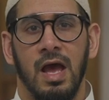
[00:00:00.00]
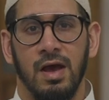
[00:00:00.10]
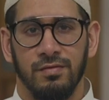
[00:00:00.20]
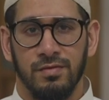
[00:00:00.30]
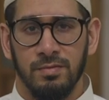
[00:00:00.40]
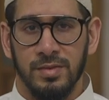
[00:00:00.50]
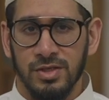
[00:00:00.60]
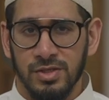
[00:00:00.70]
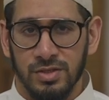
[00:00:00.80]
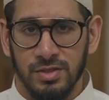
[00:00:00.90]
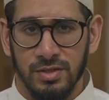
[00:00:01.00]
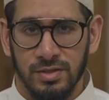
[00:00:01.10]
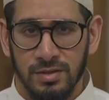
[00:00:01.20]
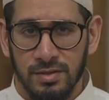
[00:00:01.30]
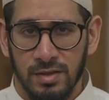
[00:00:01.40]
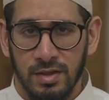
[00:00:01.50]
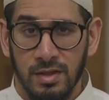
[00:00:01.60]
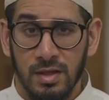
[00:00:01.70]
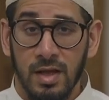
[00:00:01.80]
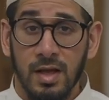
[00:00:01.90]
affirmation.
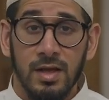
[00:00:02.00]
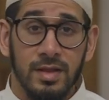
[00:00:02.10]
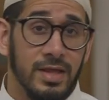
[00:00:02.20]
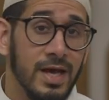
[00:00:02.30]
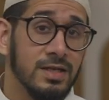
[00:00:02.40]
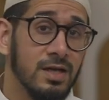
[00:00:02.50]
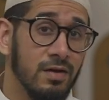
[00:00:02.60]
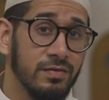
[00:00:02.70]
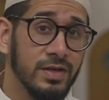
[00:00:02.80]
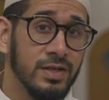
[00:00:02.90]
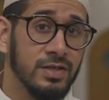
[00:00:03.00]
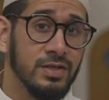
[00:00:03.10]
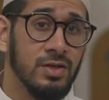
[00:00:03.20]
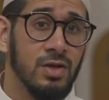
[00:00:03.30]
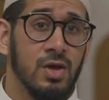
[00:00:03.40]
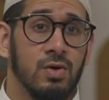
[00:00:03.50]
That covenant